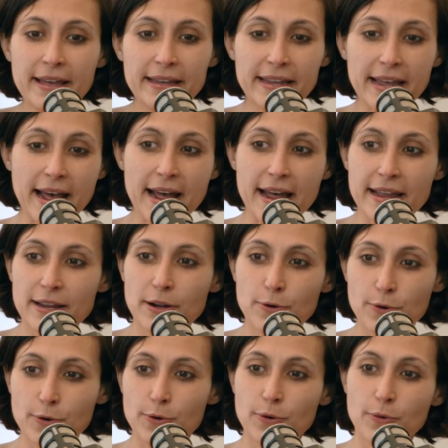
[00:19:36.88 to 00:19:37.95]
guy
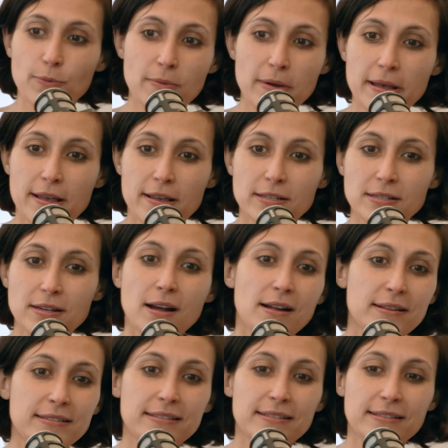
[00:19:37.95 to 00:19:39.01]
who
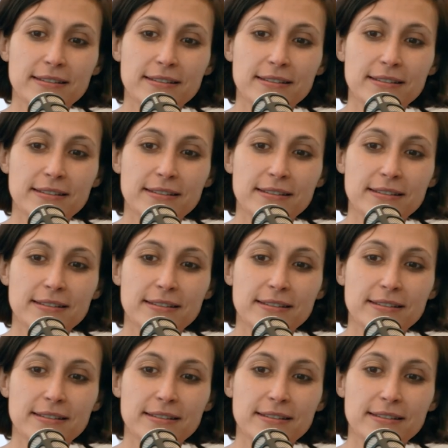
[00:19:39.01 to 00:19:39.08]
starts